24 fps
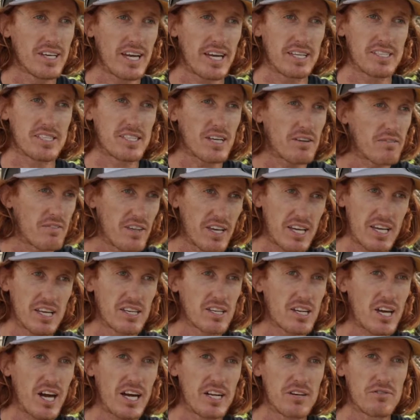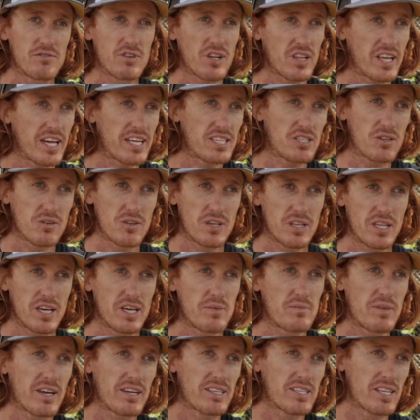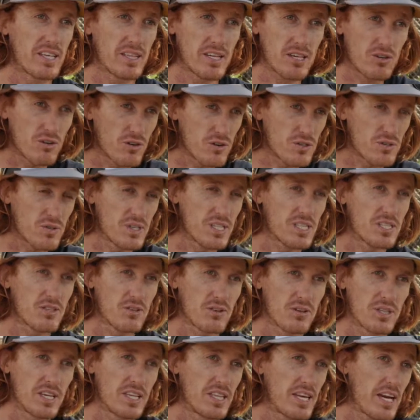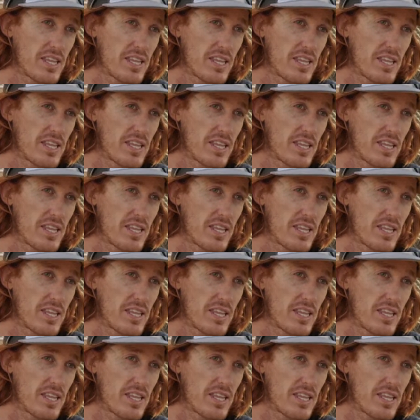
and stuff they can kind of relate to that they may see at the grocery store,